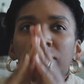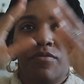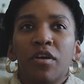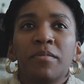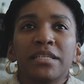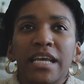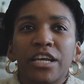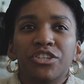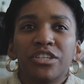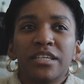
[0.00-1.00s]

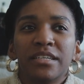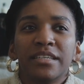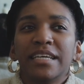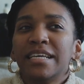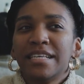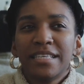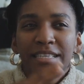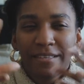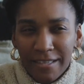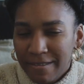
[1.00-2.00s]
Fermentation
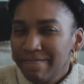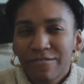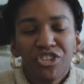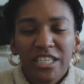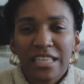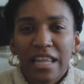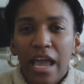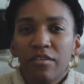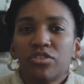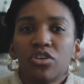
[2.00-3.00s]
is just
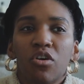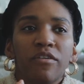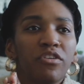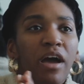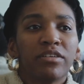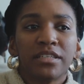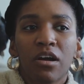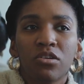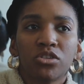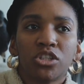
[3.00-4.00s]
life. So if you have a
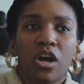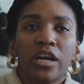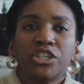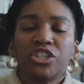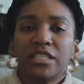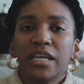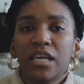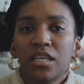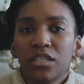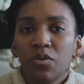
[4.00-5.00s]
sourdough starter, it's just an
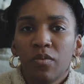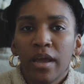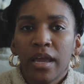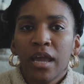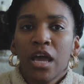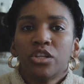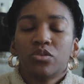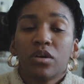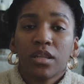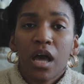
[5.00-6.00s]
easy way
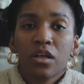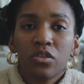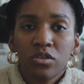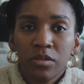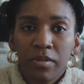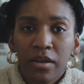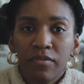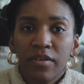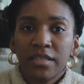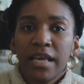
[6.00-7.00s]
to unlock those
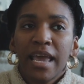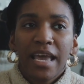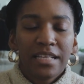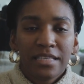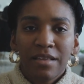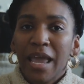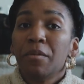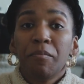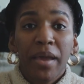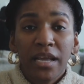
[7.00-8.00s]
benefits
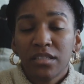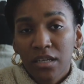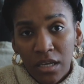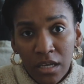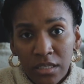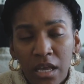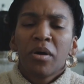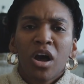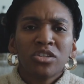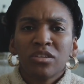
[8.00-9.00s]
in baked goods,
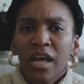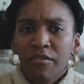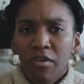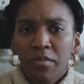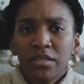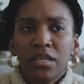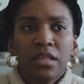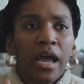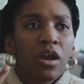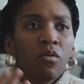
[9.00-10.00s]
but also like fermenting like